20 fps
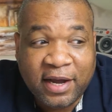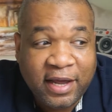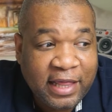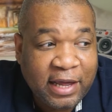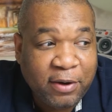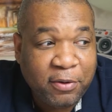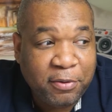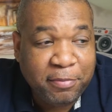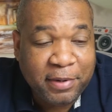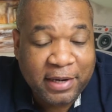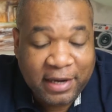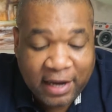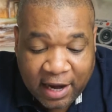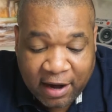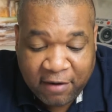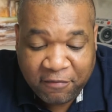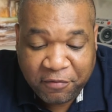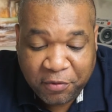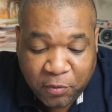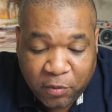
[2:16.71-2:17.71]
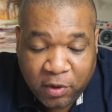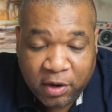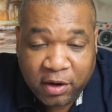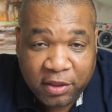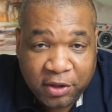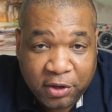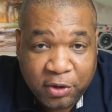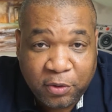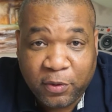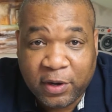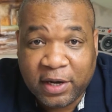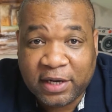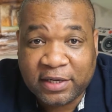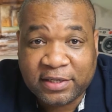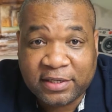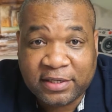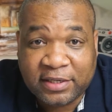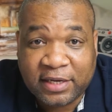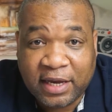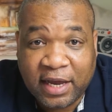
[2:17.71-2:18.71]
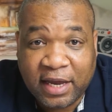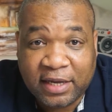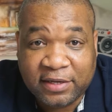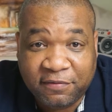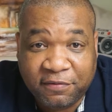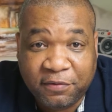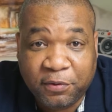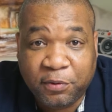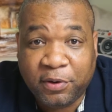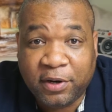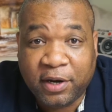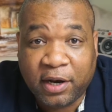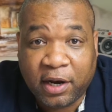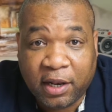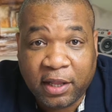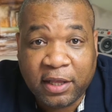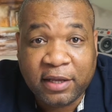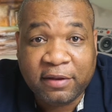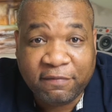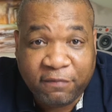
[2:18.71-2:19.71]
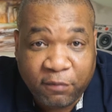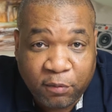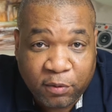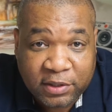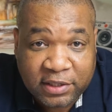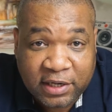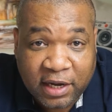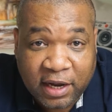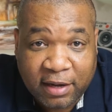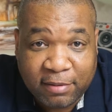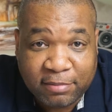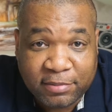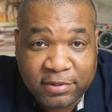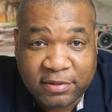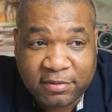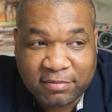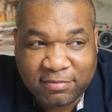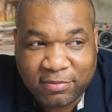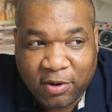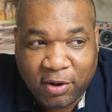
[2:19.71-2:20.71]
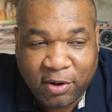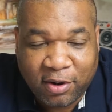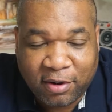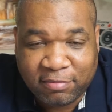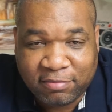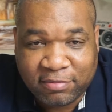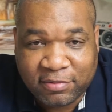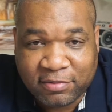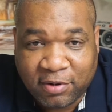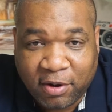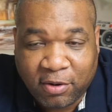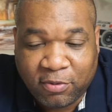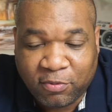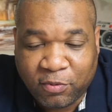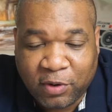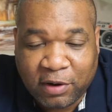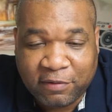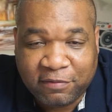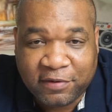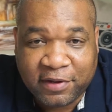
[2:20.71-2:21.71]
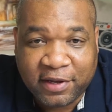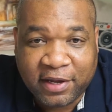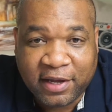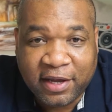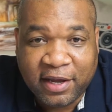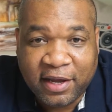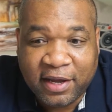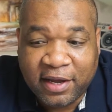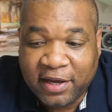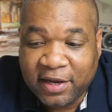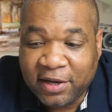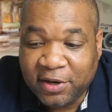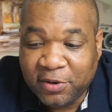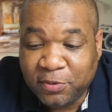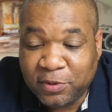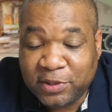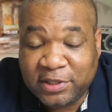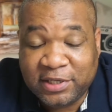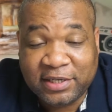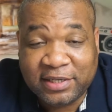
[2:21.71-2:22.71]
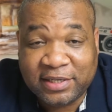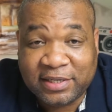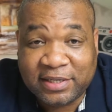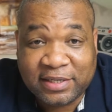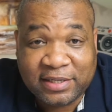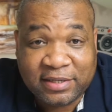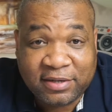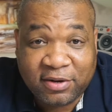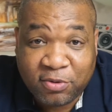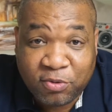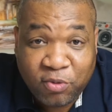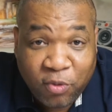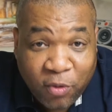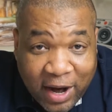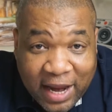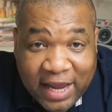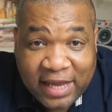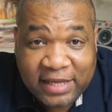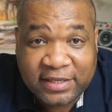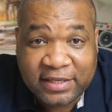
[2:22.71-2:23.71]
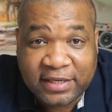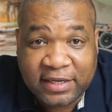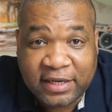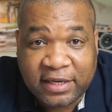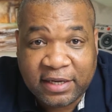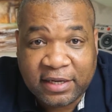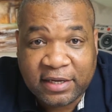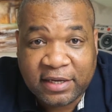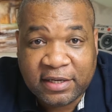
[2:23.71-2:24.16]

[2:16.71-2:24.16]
That would mean everyone in the U.S. has viewed it at least four times, roughly, which is crazy.